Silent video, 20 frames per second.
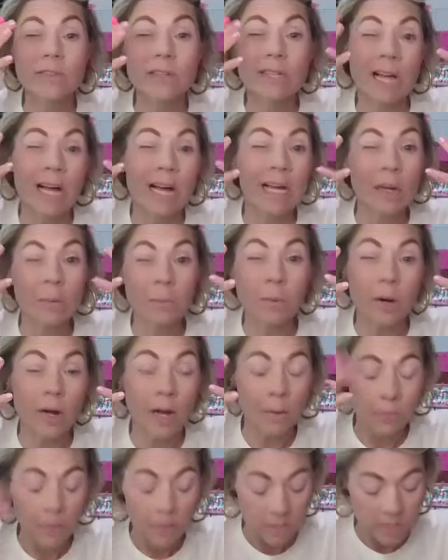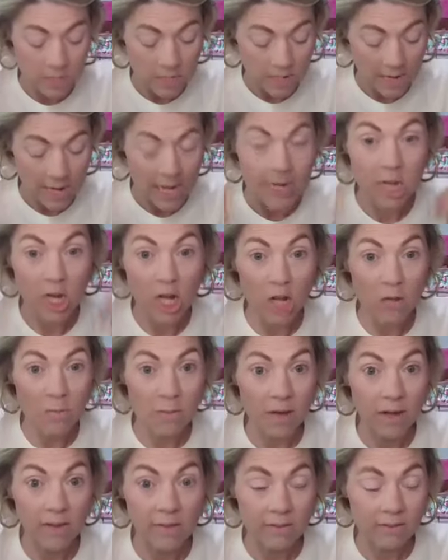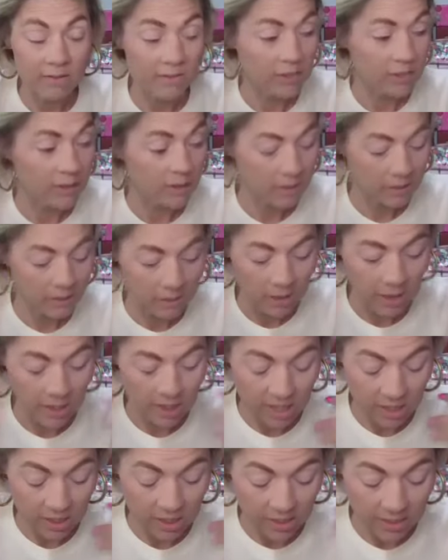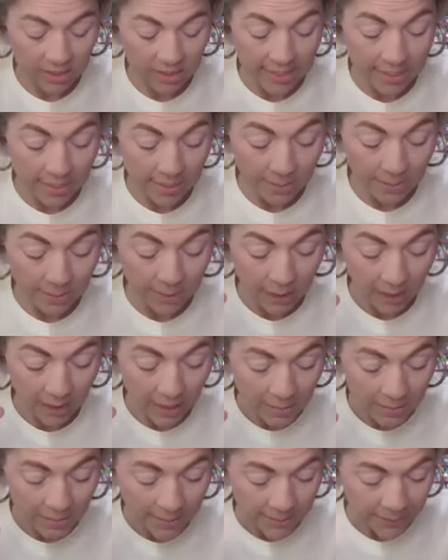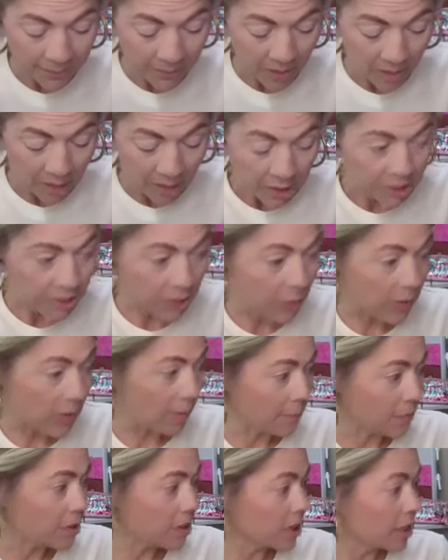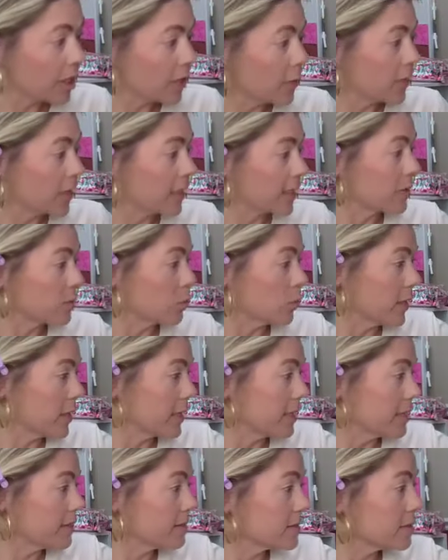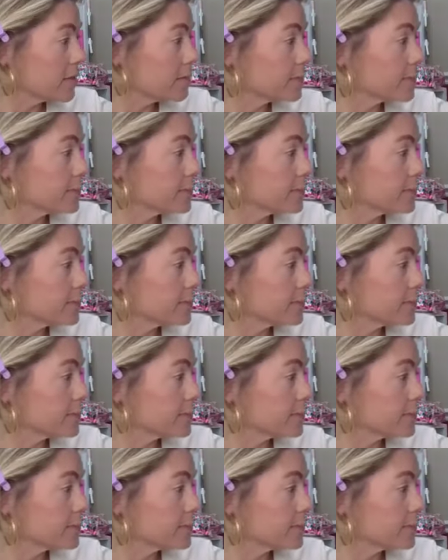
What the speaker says: like a primer, I know my look is going to stay and pop. So I'm going to go in with